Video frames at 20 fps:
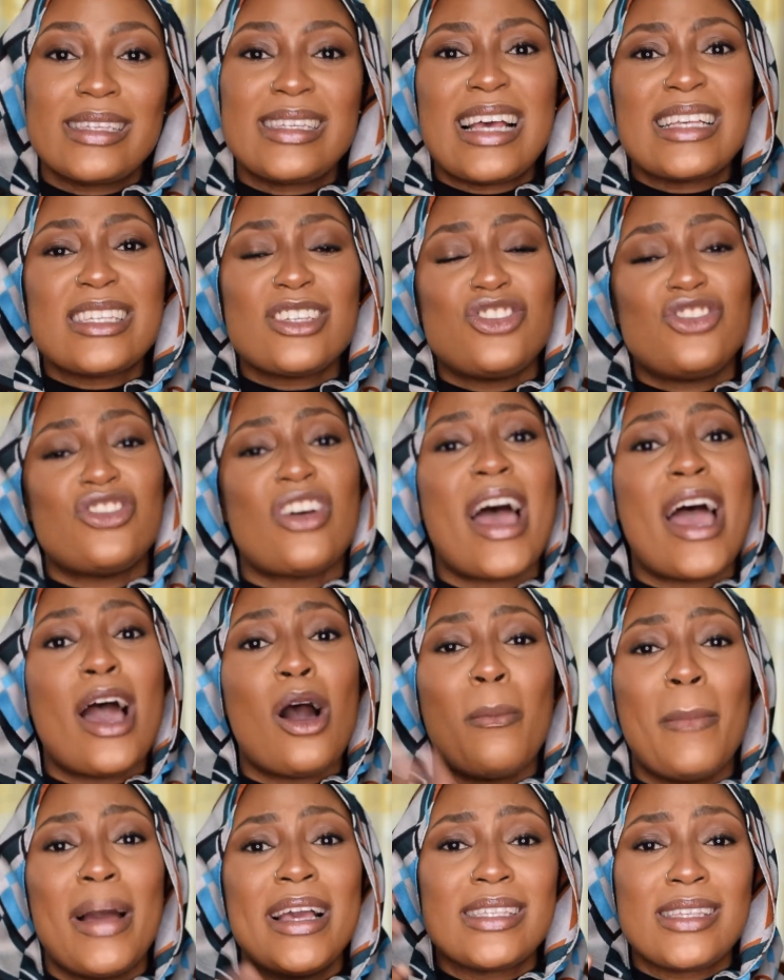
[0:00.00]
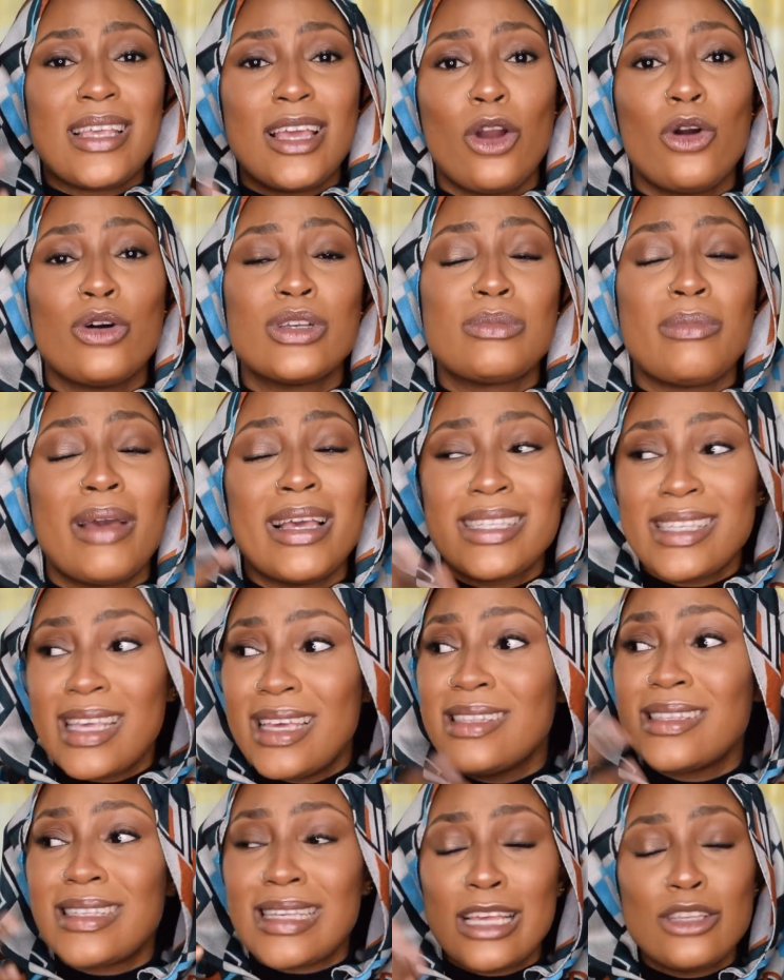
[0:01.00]
It doesn't dry out my skin, because my
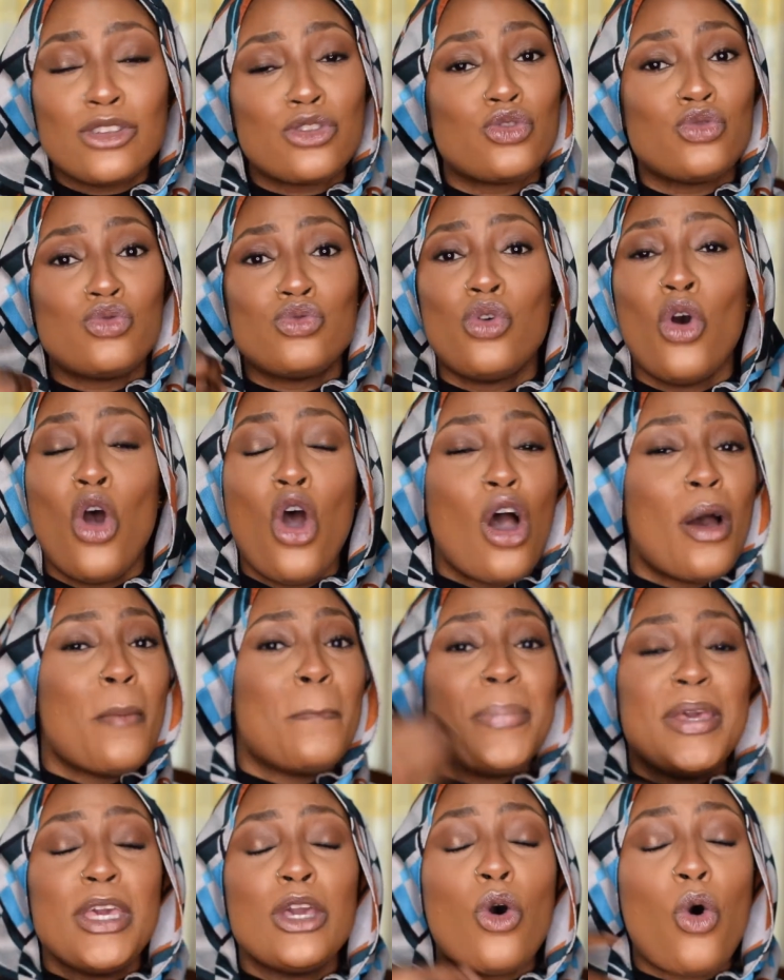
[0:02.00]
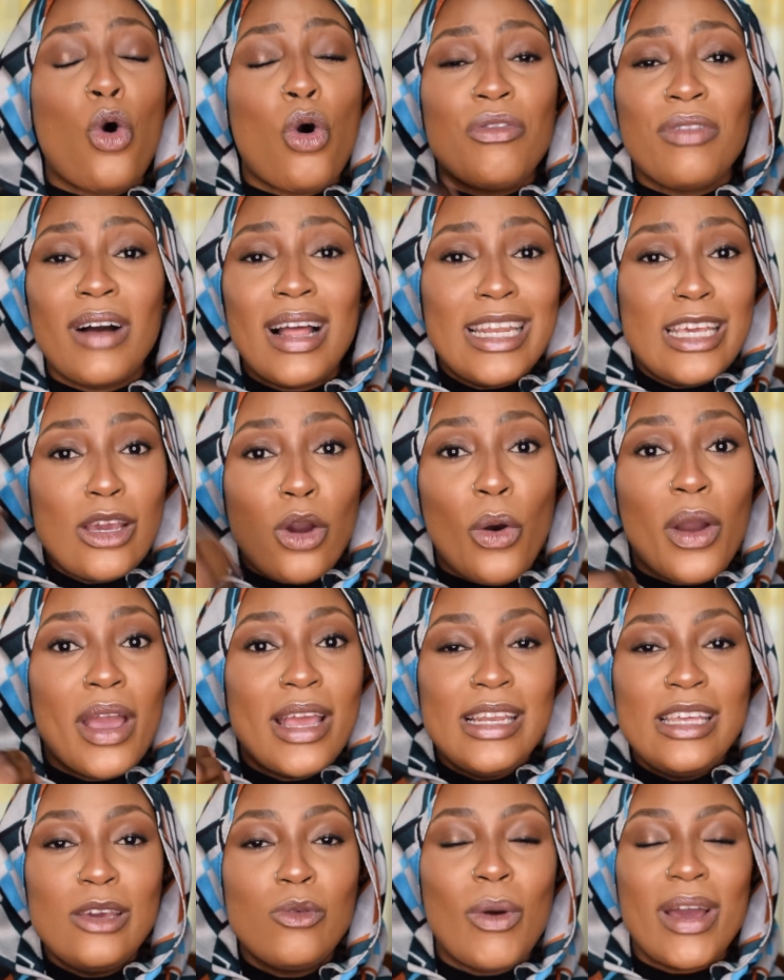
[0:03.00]
skin tends to be overly
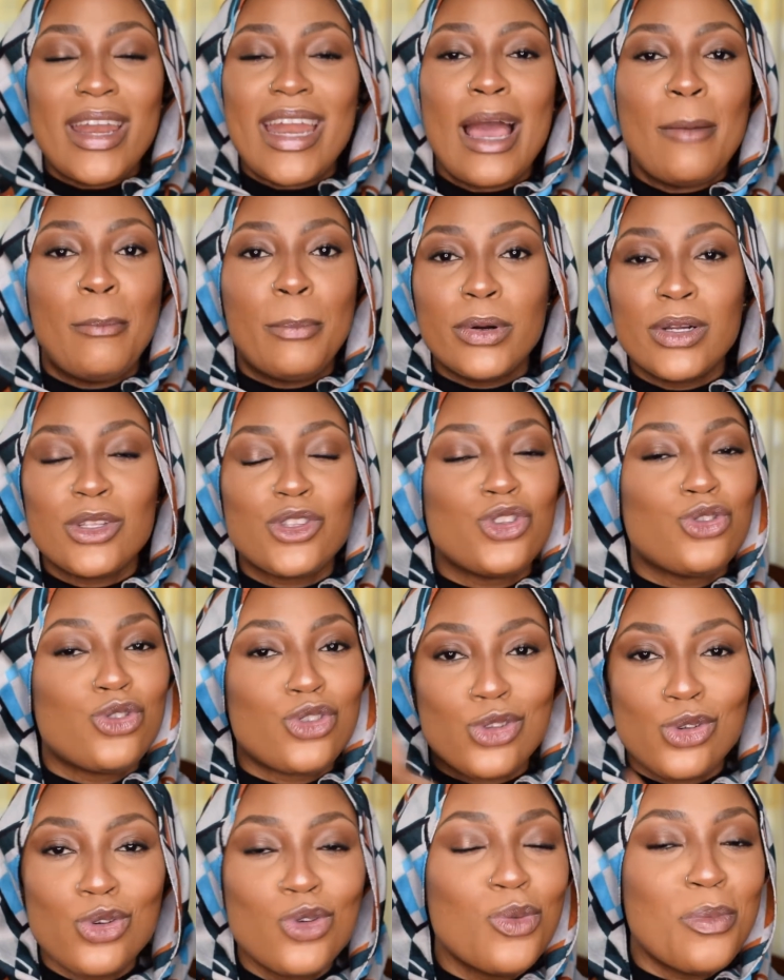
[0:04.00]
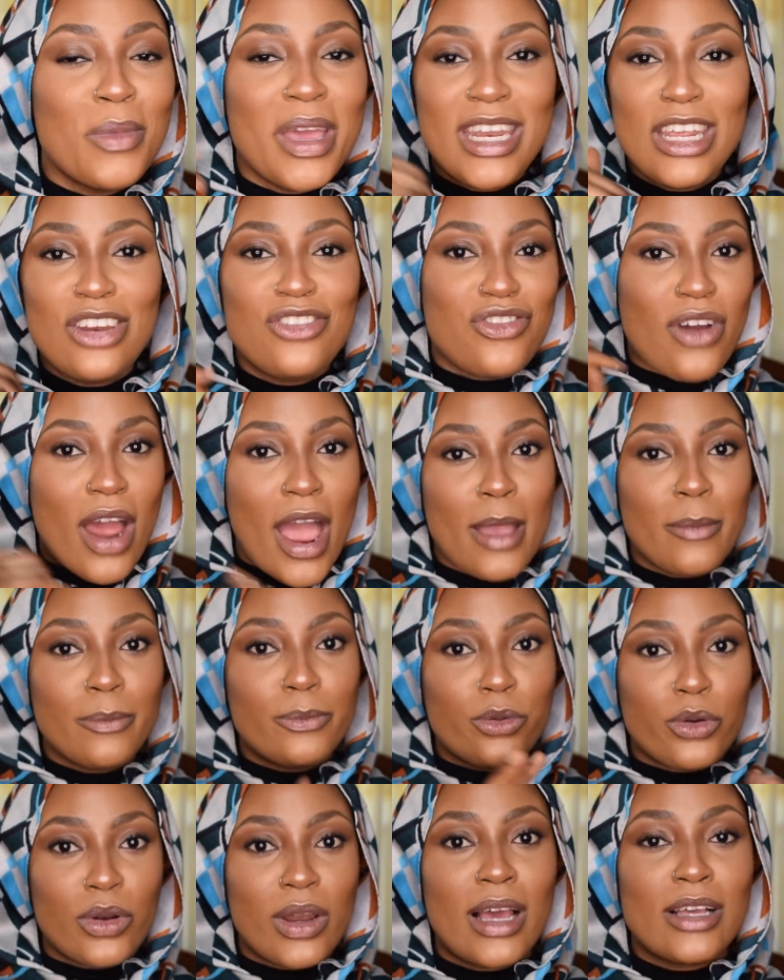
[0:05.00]
oily when I put too many
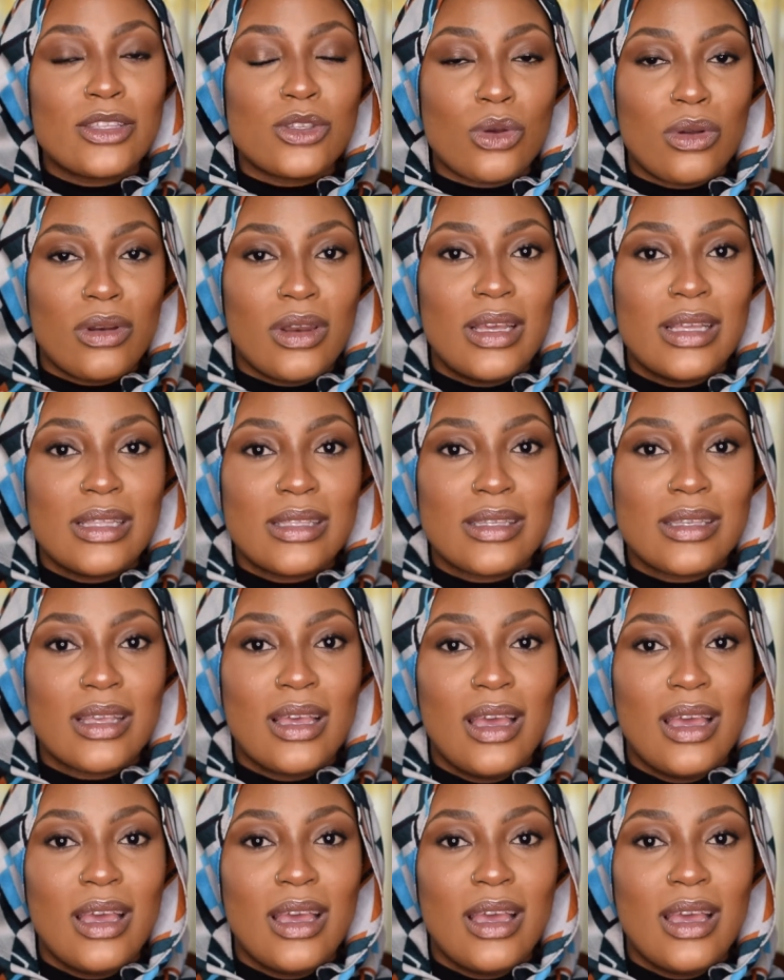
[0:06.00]
drying products on it.